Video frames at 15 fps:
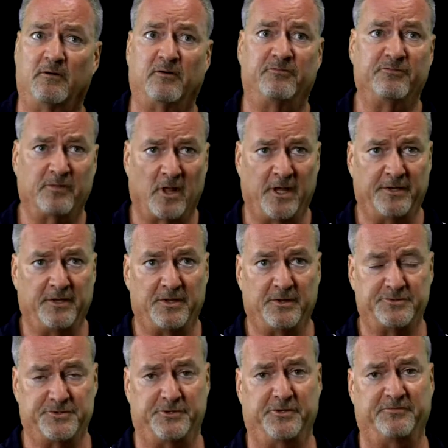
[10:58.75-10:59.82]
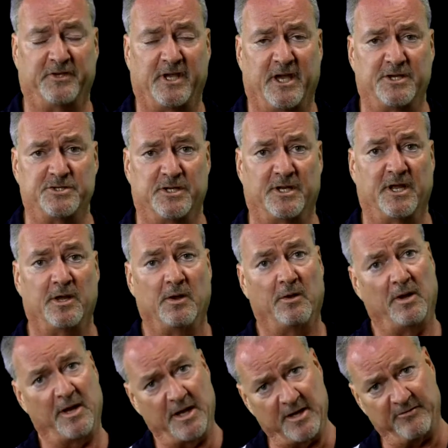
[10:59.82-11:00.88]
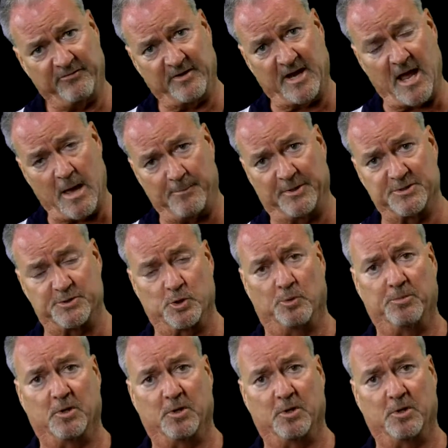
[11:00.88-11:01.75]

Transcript: flood certification, if it happens to